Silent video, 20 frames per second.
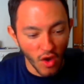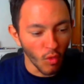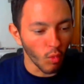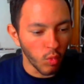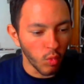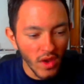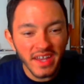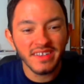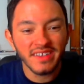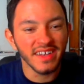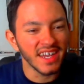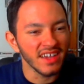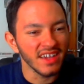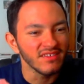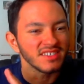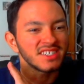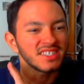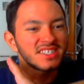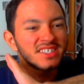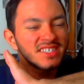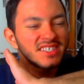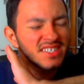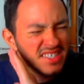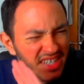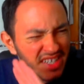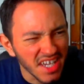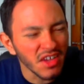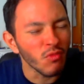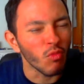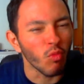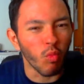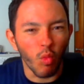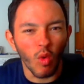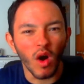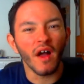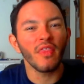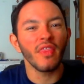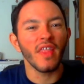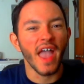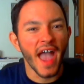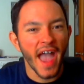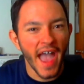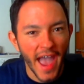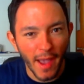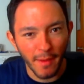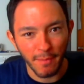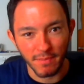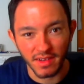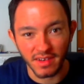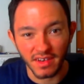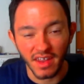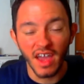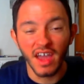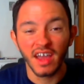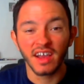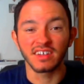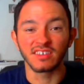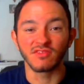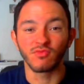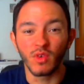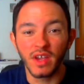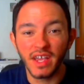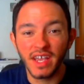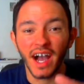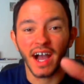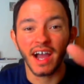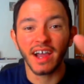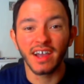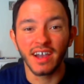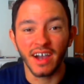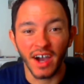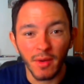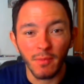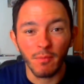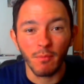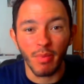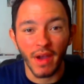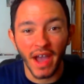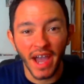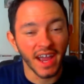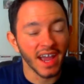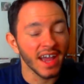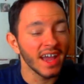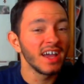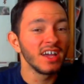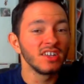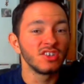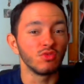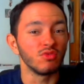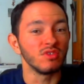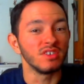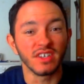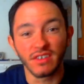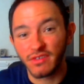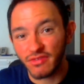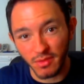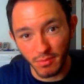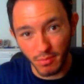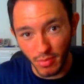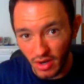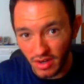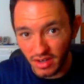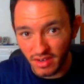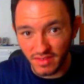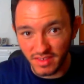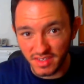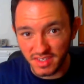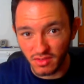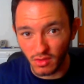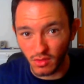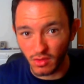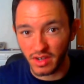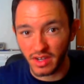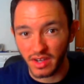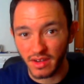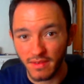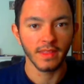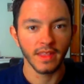We didn't even see what happened, because we got cut back to a different part of the story.